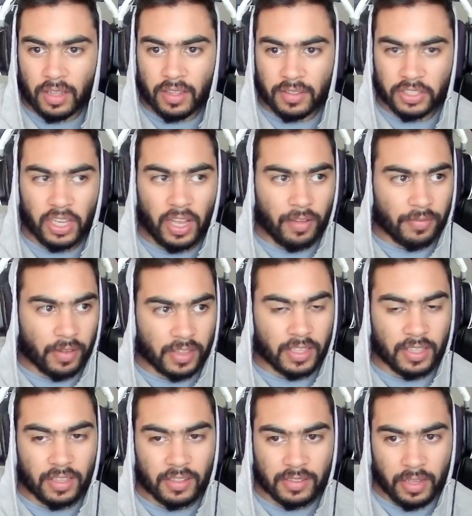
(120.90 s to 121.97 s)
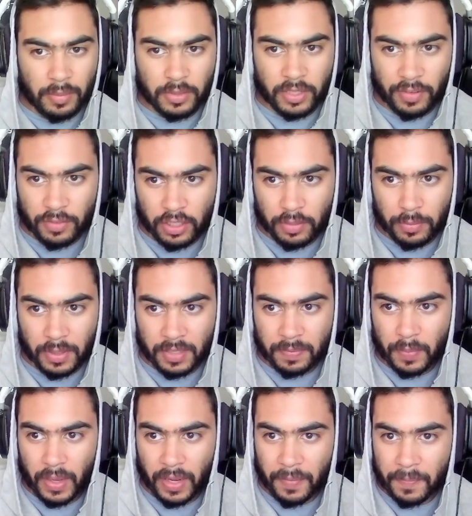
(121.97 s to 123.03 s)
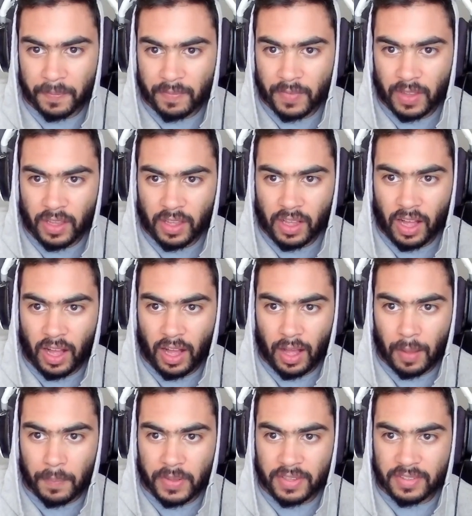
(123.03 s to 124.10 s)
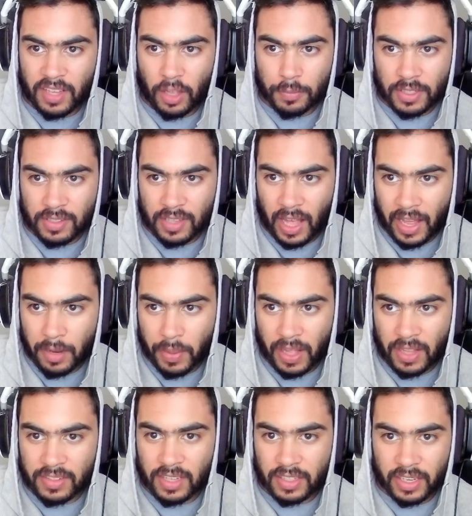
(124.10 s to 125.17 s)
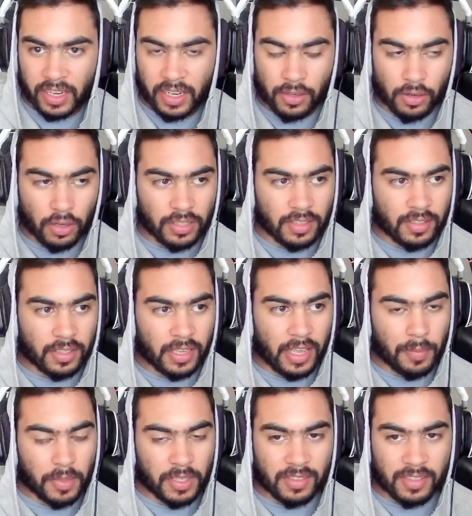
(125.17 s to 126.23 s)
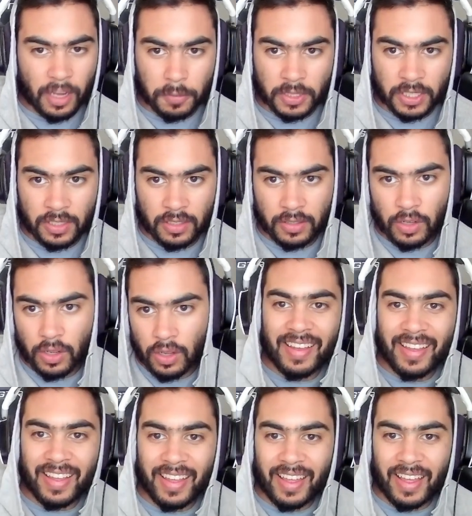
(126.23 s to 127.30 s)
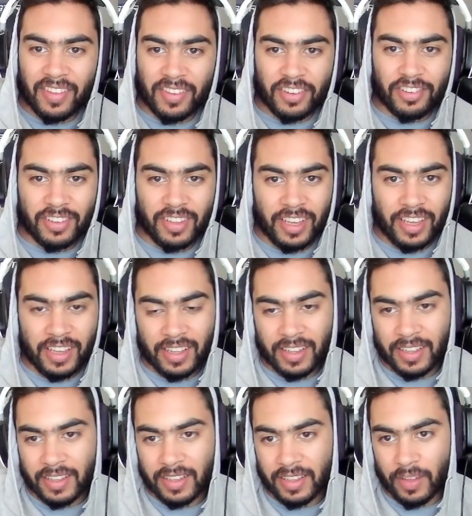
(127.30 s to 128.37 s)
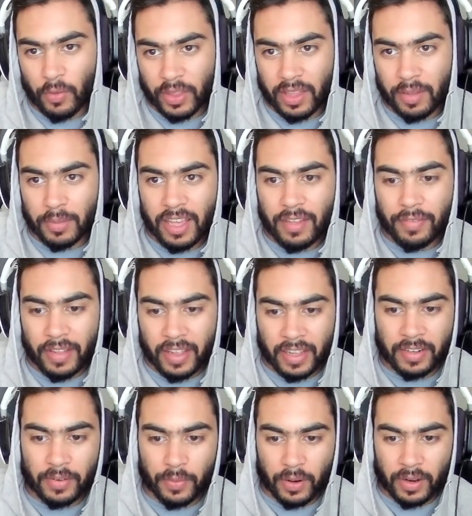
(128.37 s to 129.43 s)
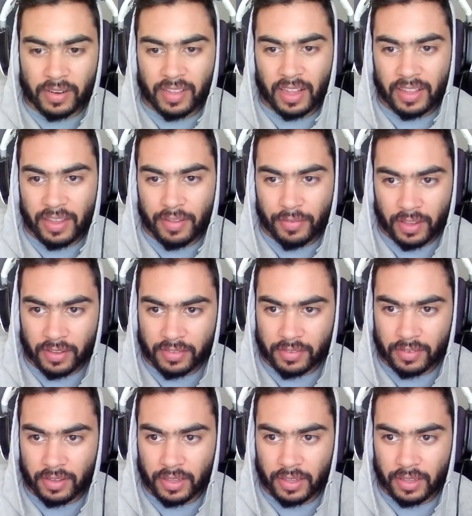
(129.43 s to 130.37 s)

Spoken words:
Geoff, I think that's his name, Geoff Goodman. But he's helped design and balance out the hero since the game inception. Essentially, with him leaving, where does that leave us?